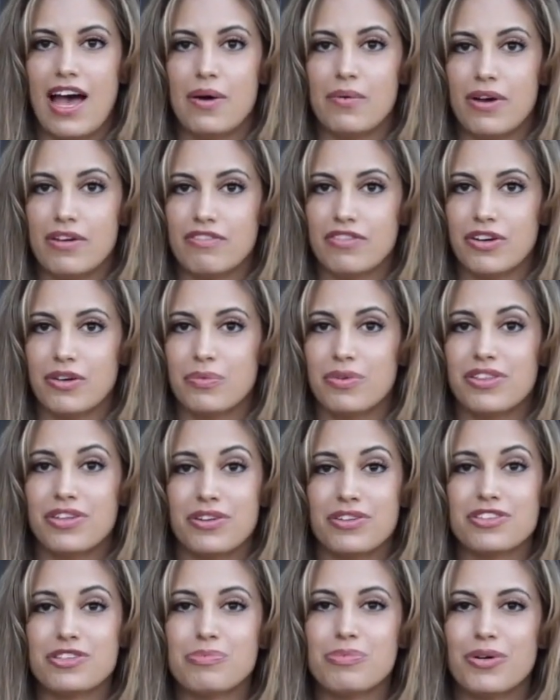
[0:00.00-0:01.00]
However,
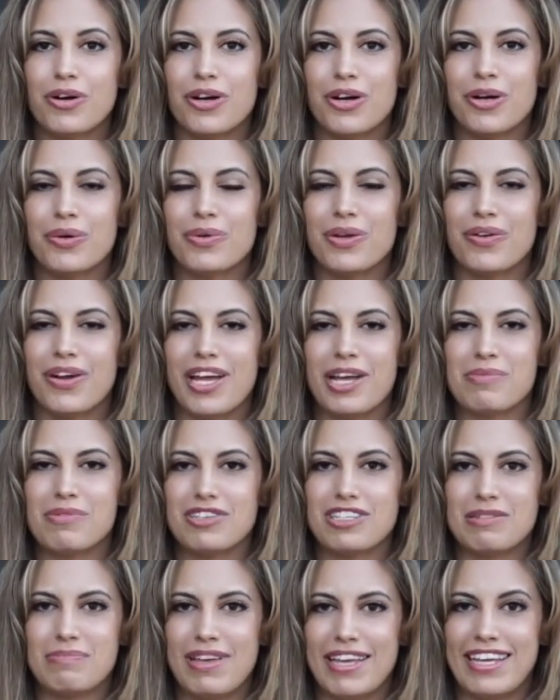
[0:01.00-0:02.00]
with your support, we were
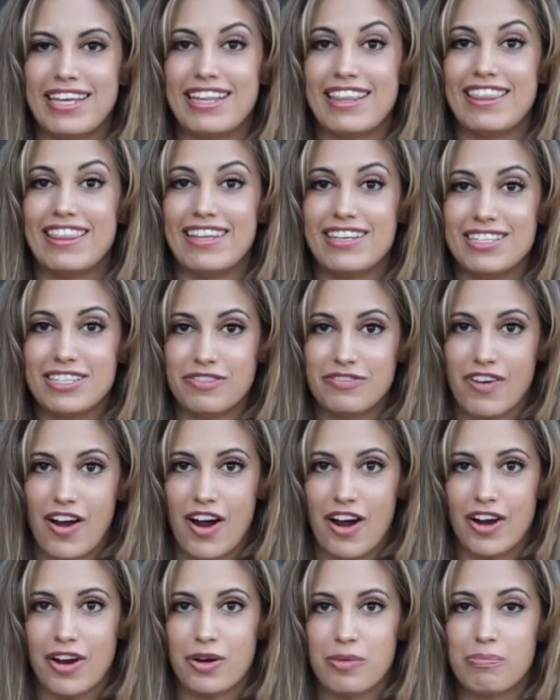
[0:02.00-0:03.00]
able to make it this
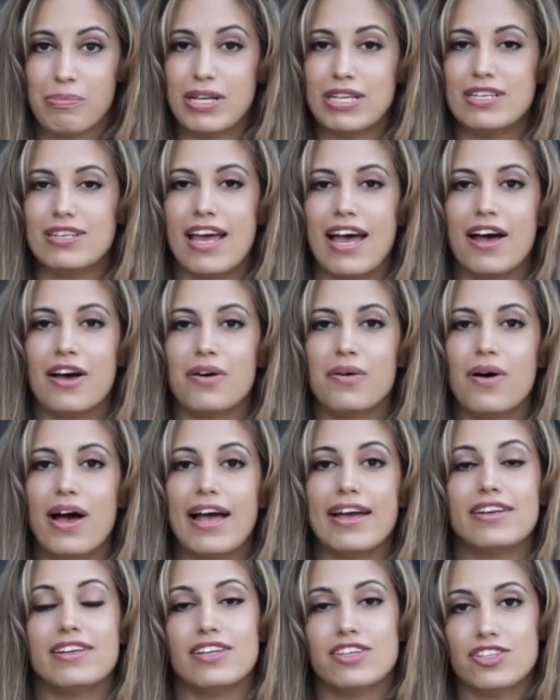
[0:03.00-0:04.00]
far, but
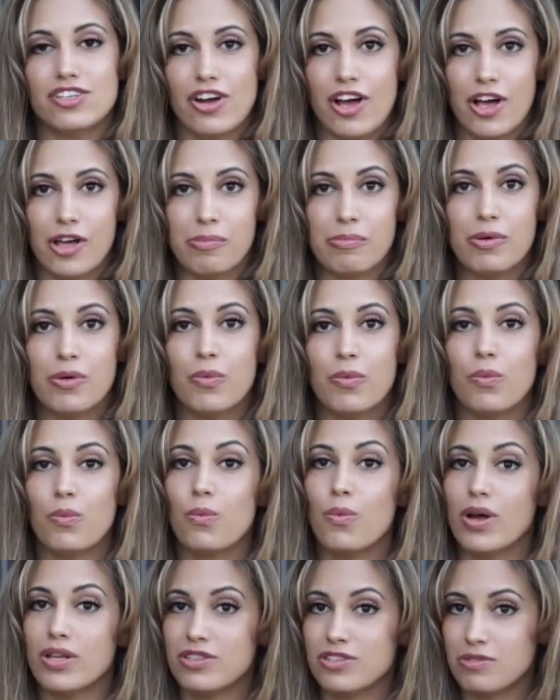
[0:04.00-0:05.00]
now I need your help
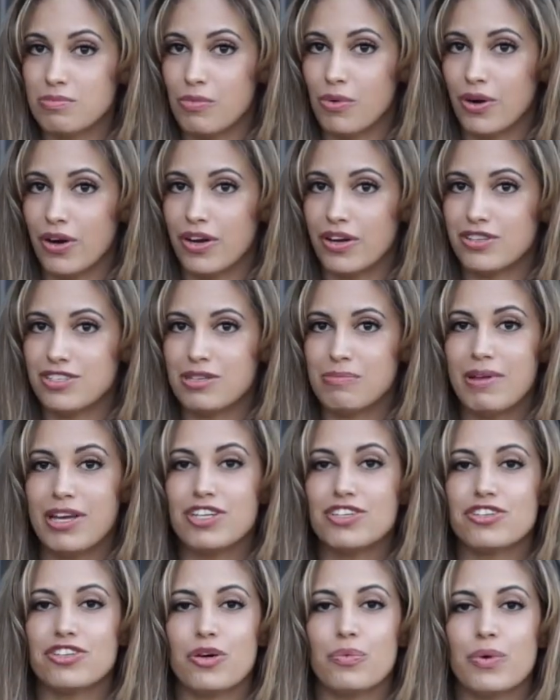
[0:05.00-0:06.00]
once more to
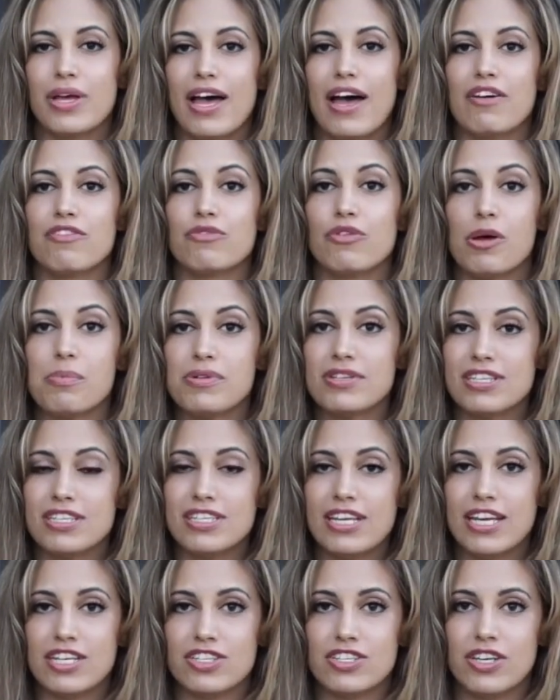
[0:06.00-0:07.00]
make sure that we have
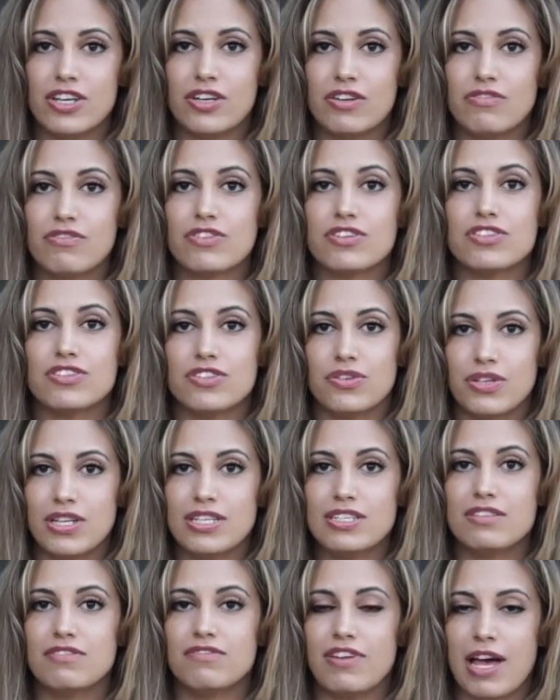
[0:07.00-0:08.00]
representation for
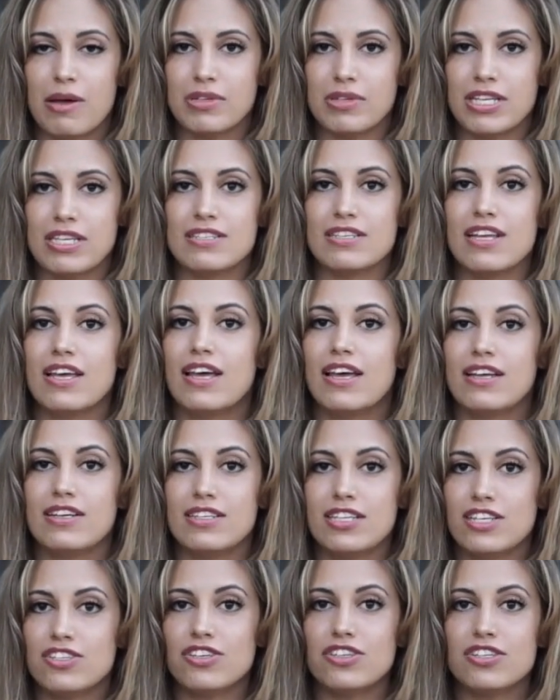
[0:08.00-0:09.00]
students, families,
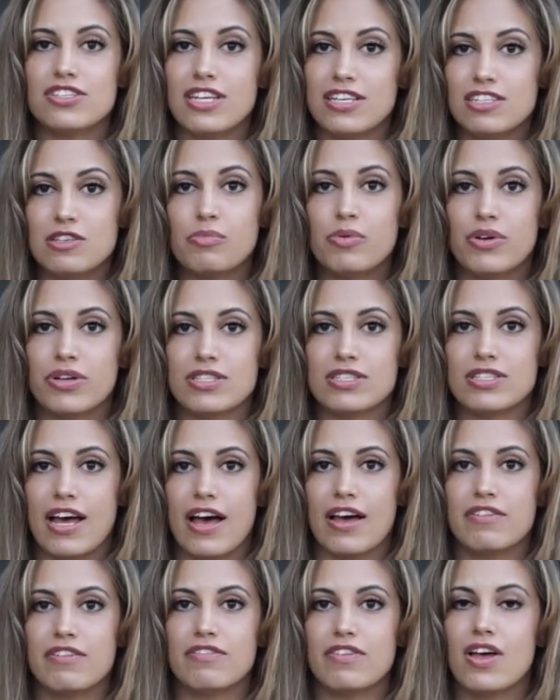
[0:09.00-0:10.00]
teachers, and support
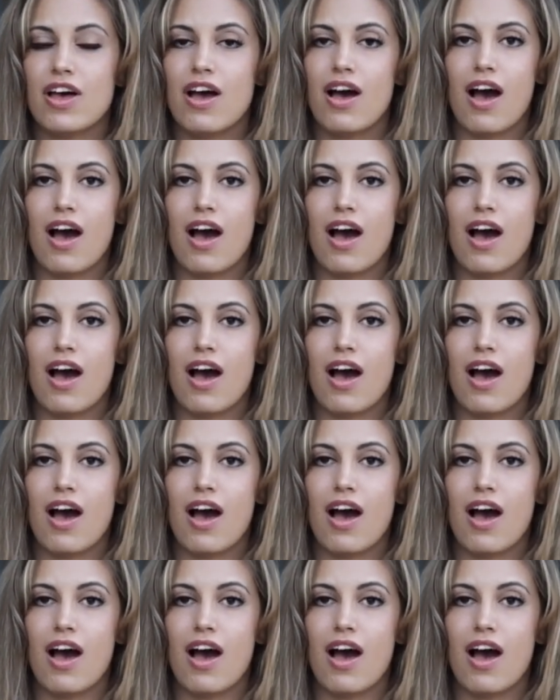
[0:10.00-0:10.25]
staff